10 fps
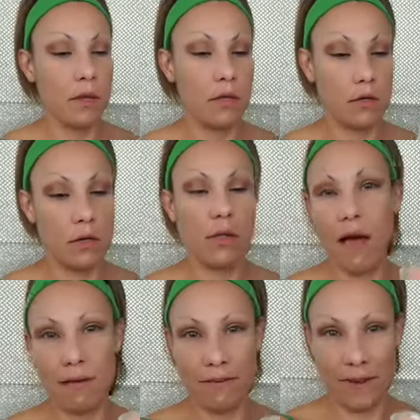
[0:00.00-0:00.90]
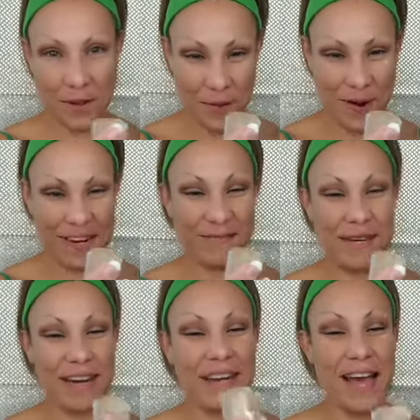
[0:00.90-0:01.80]
You can laugh all you want, but
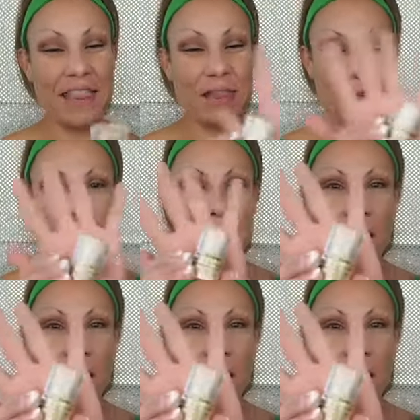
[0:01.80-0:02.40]
I got this